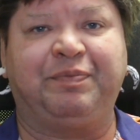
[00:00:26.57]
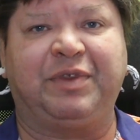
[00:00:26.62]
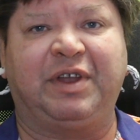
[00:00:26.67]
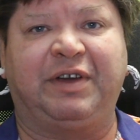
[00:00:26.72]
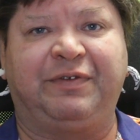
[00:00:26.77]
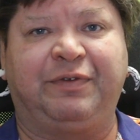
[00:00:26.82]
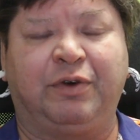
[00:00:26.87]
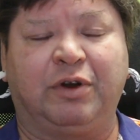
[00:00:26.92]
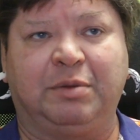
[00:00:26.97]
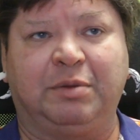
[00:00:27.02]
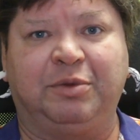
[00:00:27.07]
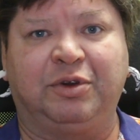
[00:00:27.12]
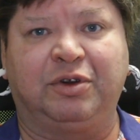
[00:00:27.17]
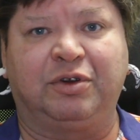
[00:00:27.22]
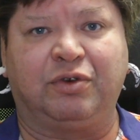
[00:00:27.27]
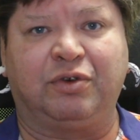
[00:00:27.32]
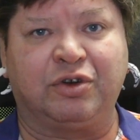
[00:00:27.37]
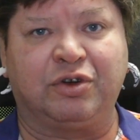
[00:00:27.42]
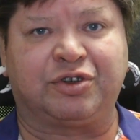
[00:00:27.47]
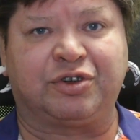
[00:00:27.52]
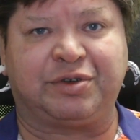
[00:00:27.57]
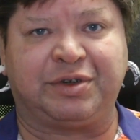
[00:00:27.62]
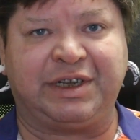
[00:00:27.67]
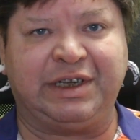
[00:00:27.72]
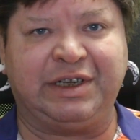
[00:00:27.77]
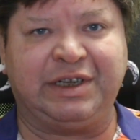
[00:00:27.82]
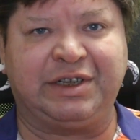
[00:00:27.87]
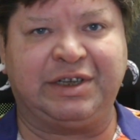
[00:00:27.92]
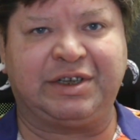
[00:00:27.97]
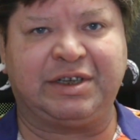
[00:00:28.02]
affordable
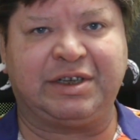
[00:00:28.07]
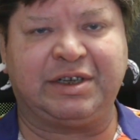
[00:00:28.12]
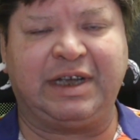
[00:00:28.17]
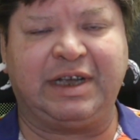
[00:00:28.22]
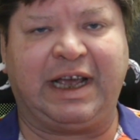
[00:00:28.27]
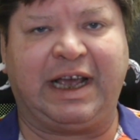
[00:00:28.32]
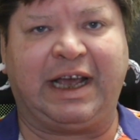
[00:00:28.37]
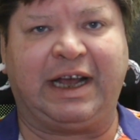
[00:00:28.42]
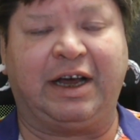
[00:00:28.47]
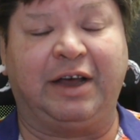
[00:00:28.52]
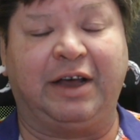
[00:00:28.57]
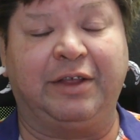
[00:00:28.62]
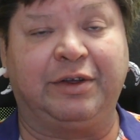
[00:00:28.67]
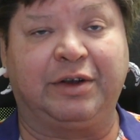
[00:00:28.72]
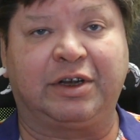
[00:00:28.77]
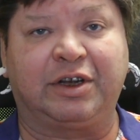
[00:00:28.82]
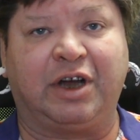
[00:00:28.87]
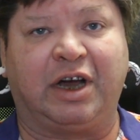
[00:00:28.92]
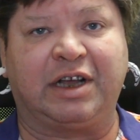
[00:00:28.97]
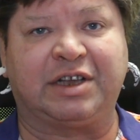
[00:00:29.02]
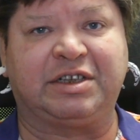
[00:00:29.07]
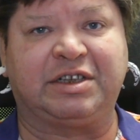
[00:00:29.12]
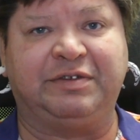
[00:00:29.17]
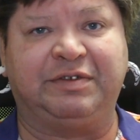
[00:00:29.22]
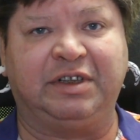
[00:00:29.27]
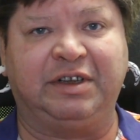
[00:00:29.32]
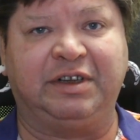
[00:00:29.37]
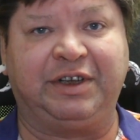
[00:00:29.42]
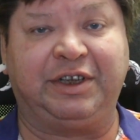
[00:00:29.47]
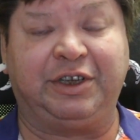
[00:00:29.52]
groceries and other cost of
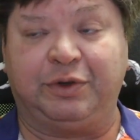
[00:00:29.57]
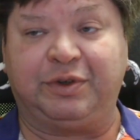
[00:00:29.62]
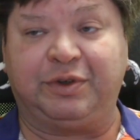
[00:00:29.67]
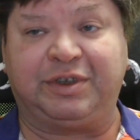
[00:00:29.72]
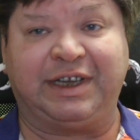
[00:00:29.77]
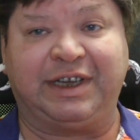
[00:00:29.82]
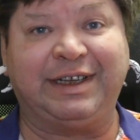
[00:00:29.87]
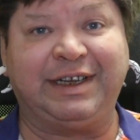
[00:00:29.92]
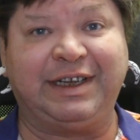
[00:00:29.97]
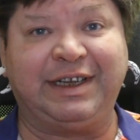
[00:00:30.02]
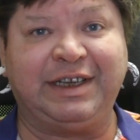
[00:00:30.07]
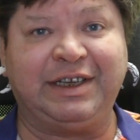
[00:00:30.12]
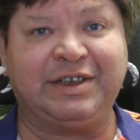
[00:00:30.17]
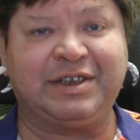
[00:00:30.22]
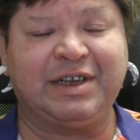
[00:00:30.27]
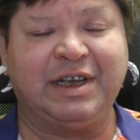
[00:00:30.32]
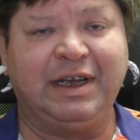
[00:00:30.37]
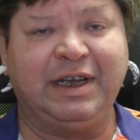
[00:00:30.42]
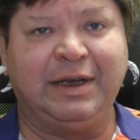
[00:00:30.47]
living utilities.